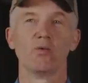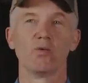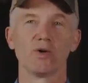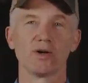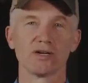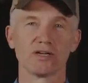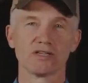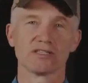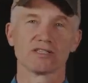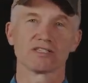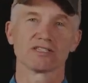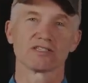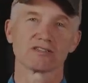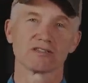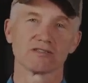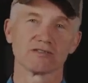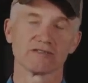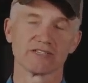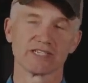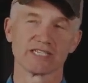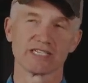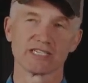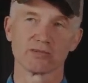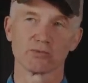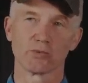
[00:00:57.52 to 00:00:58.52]
one of the
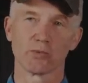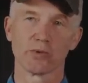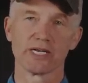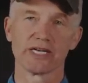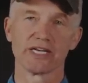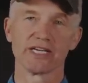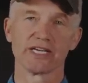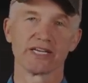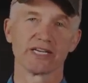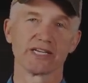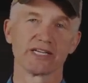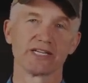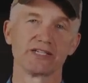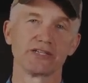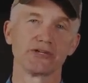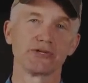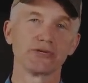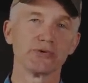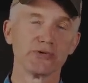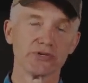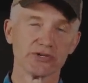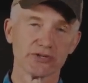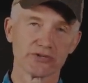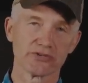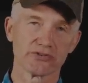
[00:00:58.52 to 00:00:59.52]
surveys we did
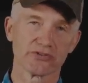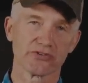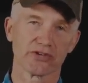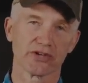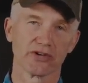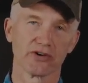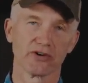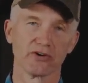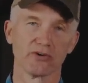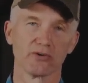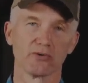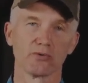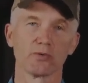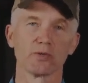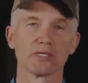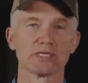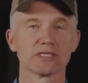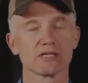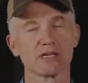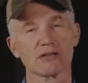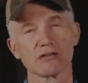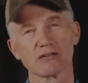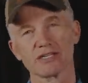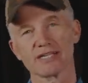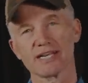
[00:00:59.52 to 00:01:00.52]
two years ago, we
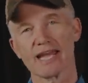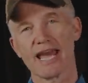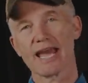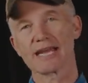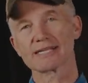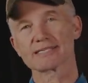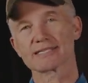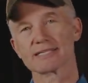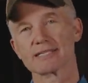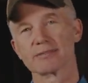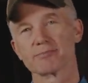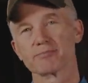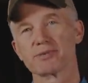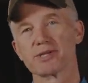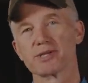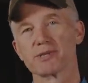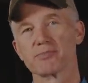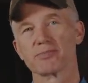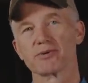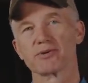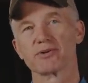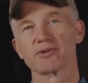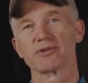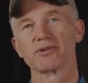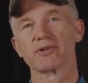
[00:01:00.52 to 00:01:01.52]
started asking
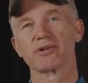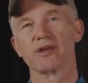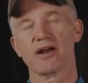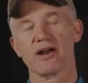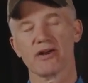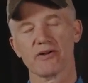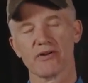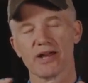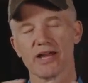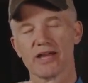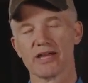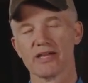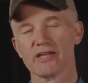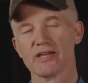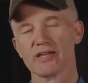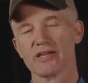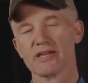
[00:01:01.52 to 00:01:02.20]
people, all right,